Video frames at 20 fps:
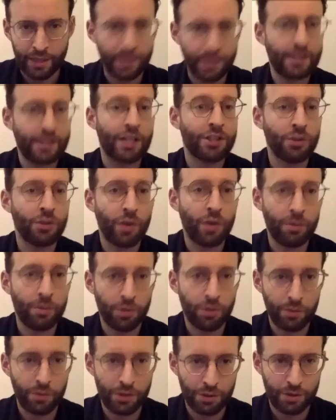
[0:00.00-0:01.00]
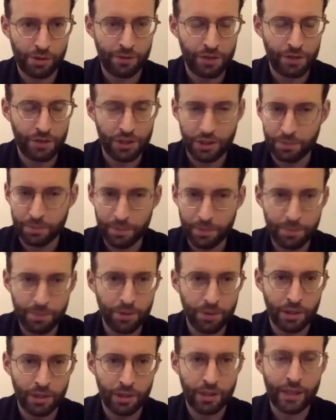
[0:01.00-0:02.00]
That's actually way more resource efficient. People,
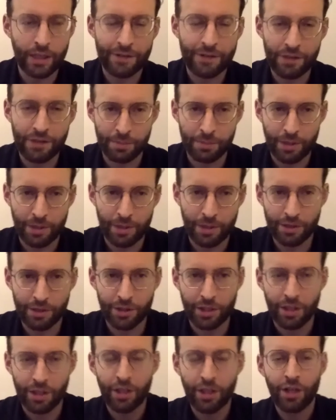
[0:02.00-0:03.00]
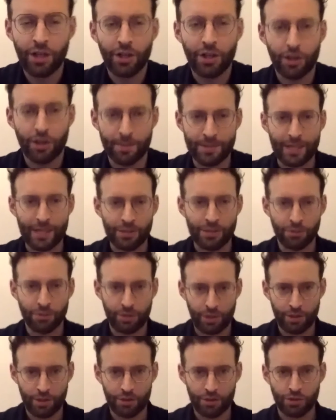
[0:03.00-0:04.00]
the lefties in Barcelona are obsessed with
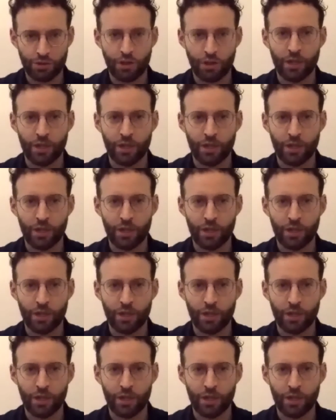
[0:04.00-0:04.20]
these trolley